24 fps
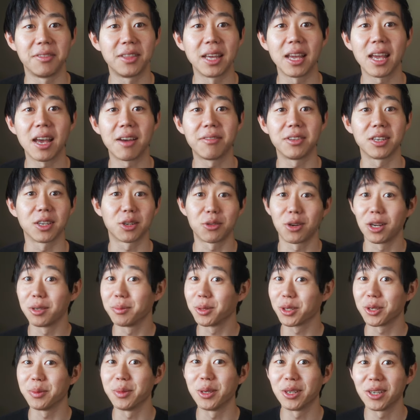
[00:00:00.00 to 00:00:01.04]
If they have an
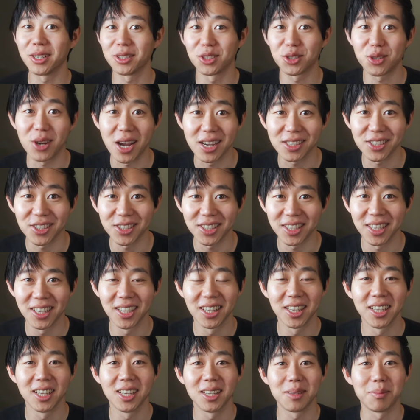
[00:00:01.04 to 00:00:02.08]
incredible community attraction,
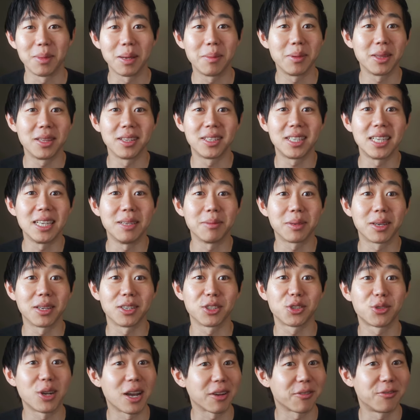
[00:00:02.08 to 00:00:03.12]
maybe the team can
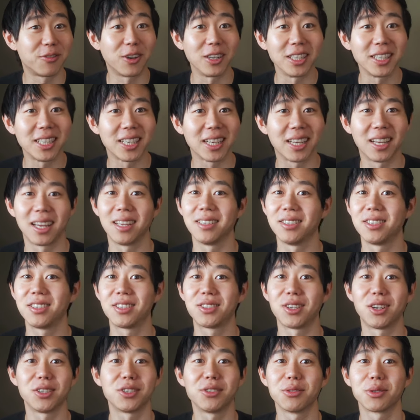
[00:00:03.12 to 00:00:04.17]
attract funding and
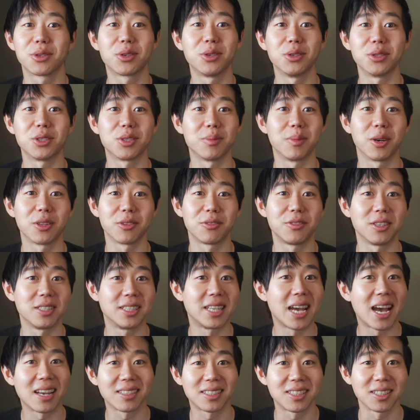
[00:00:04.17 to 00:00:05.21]
start to recruit some other
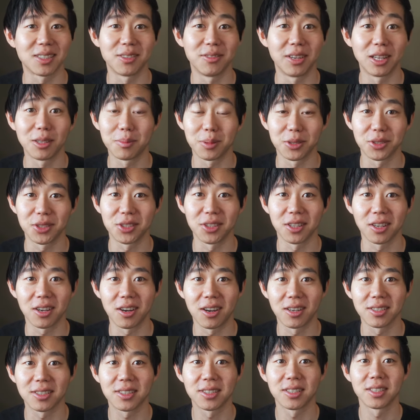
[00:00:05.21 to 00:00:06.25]
fantastic developers to the
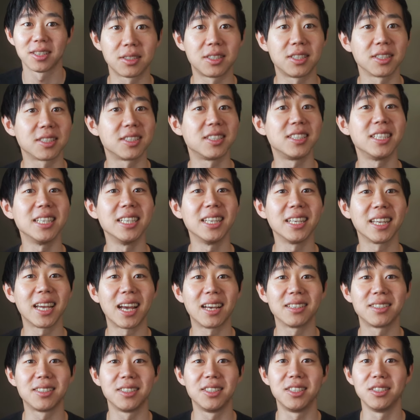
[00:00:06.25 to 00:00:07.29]
cause. Succeeding
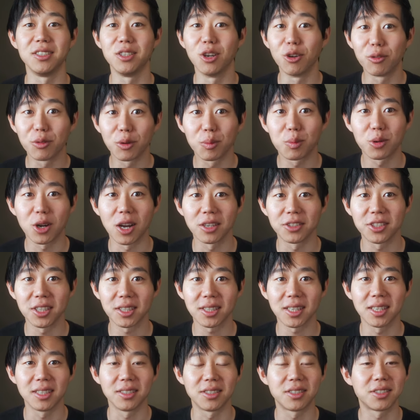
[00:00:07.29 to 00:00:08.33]
as a de novo
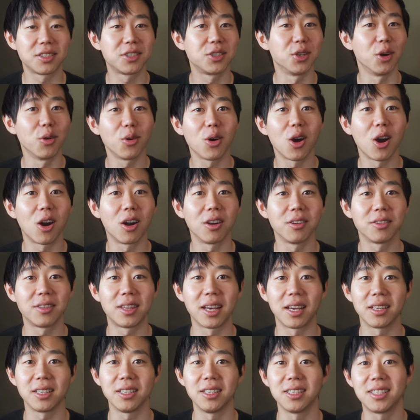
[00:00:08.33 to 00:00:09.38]
project is so hard
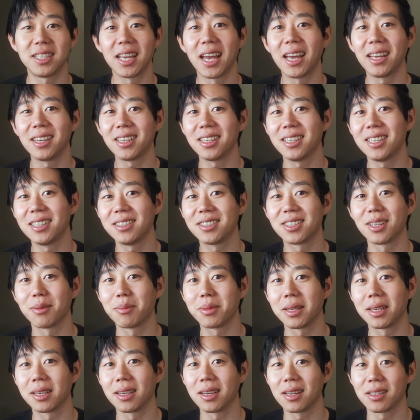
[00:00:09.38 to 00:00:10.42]
that you tend to need
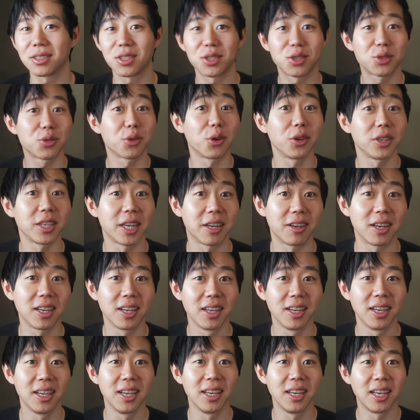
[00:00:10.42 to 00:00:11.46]
something extraordinary,
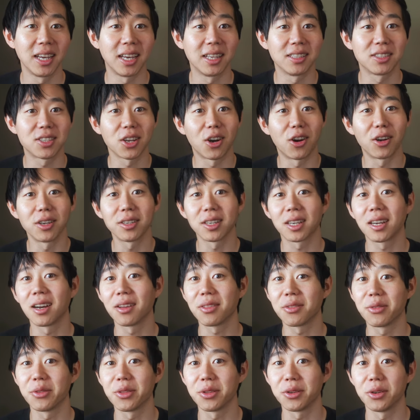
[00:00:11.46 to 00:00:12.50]
and it's hard to
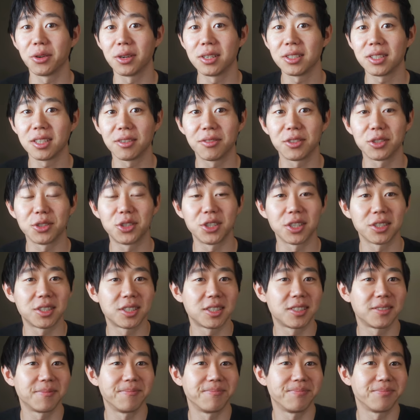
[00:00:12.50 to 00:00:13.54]
cut through the noise if you're
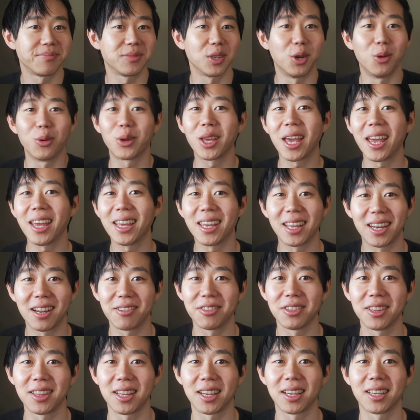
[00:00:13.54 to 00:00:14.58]
just okay at
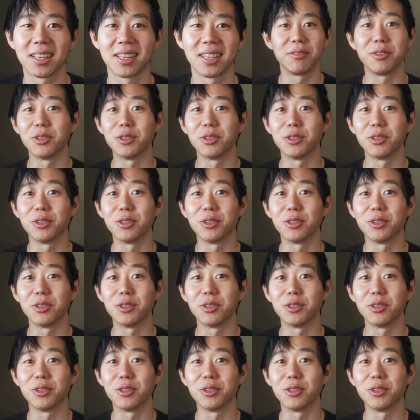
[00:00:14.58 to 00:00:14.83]
everything.